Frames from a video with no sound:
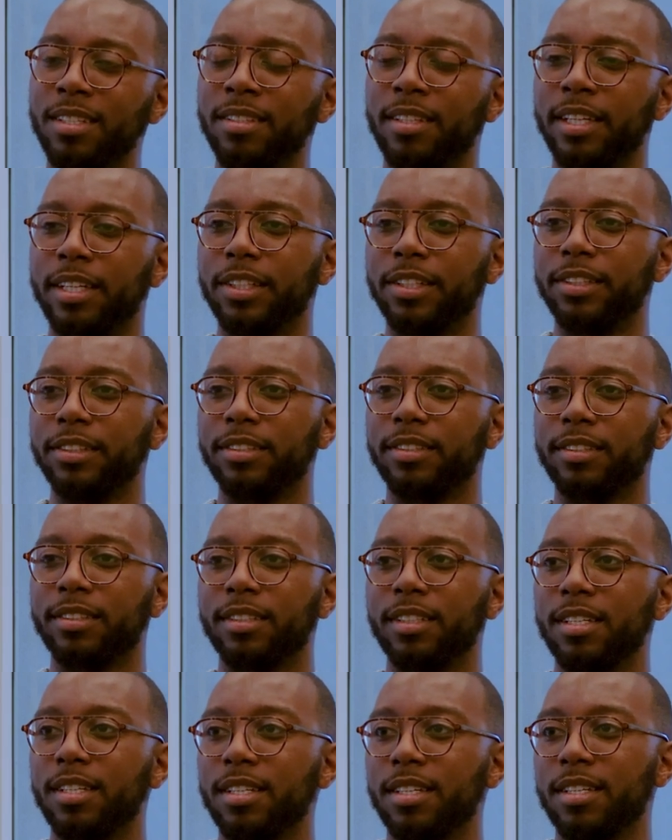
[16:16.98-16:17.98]
There's
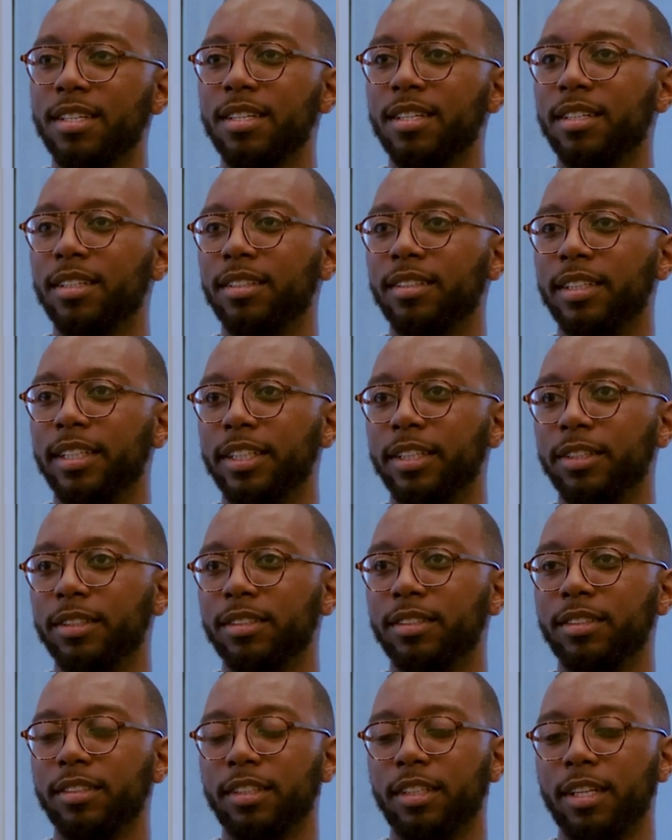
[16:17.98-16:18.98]

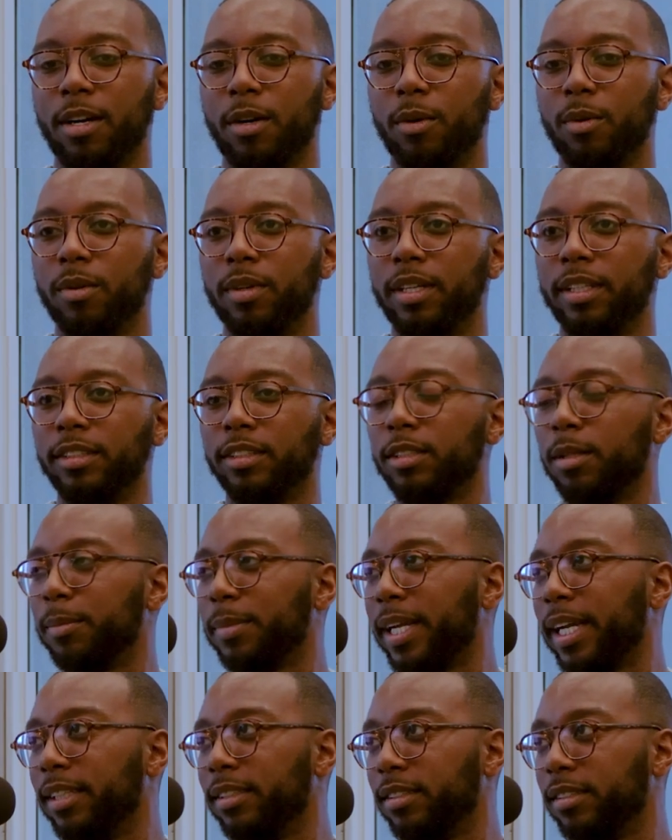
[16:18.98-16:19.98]
in some
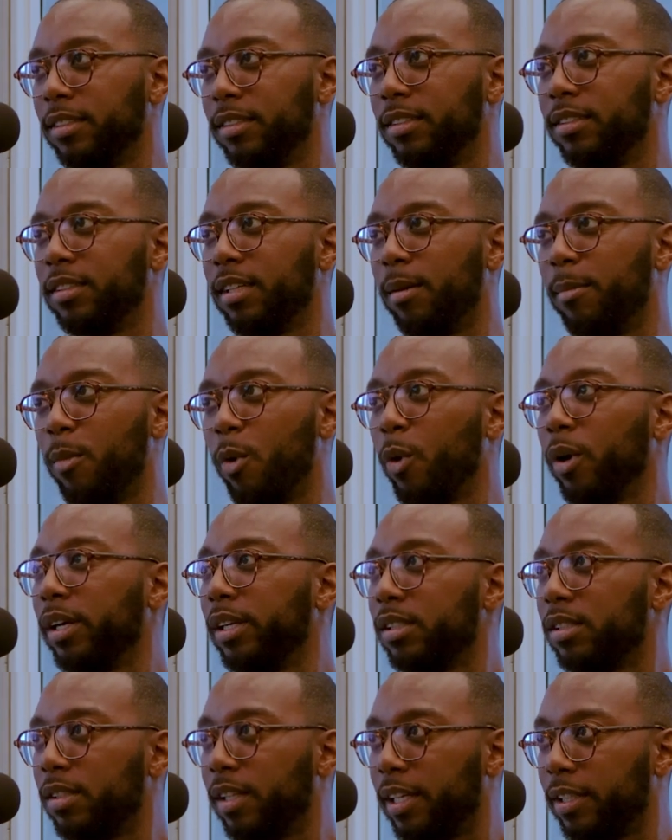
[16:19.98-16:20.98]
cases a
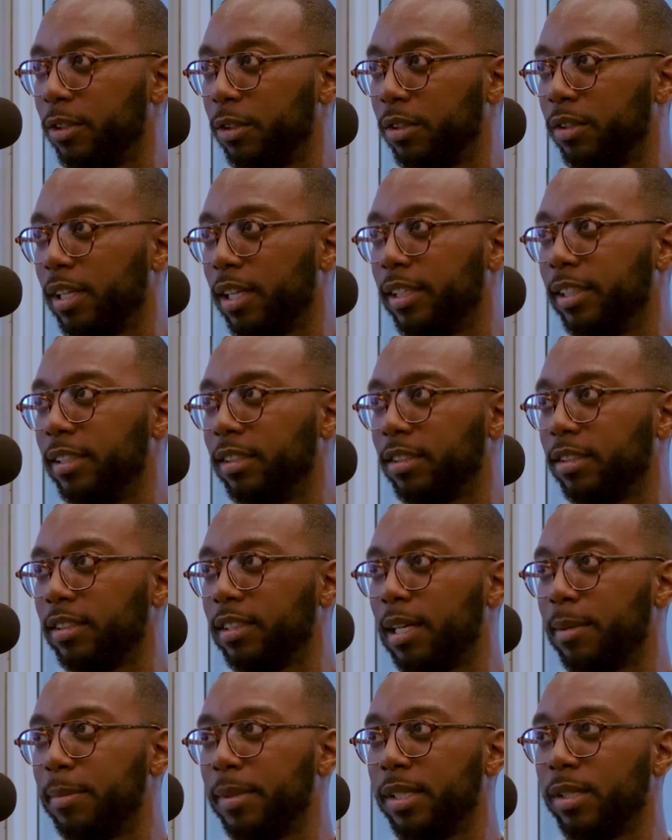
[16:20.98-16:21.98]
mortgage lender that needs to
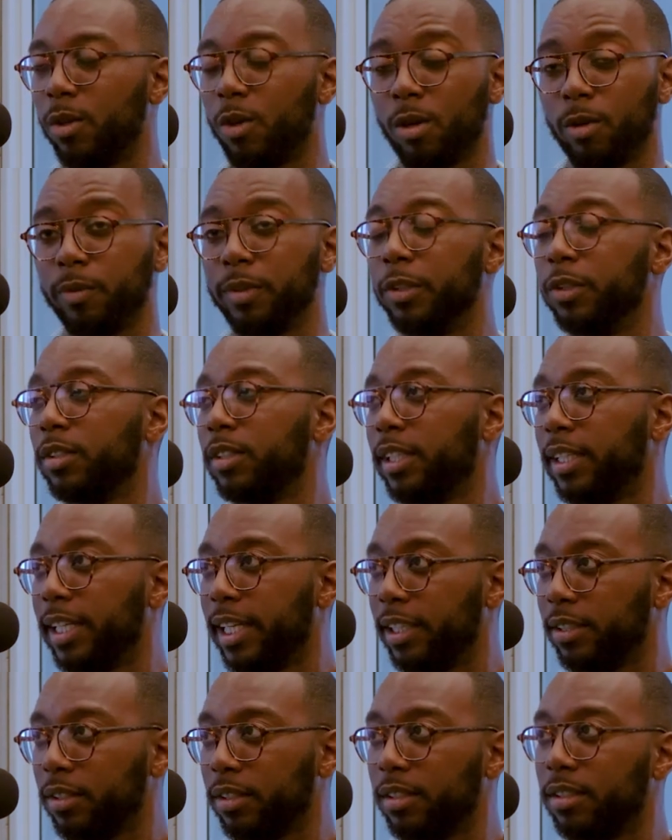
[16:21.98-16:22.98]
step in, or a real estate
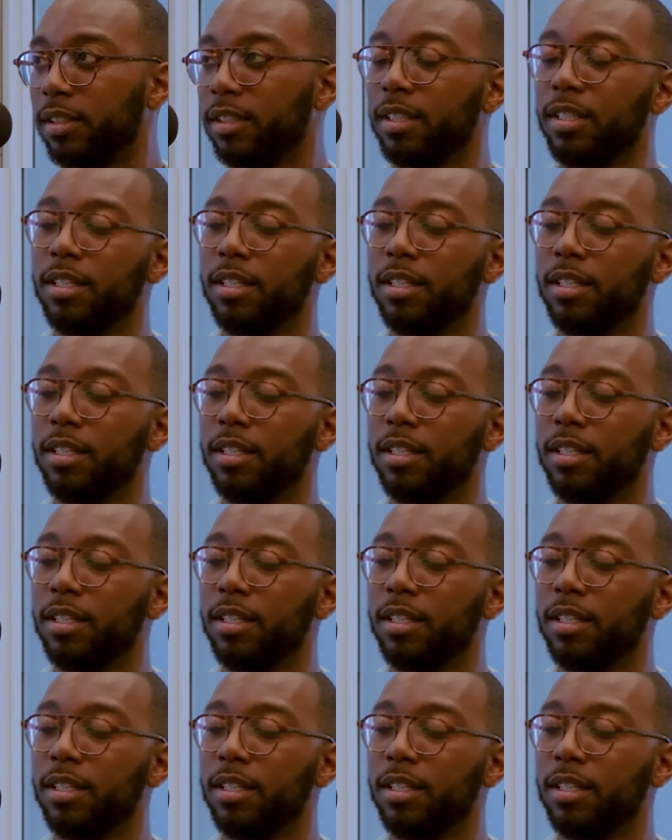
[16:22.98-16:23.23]
agent.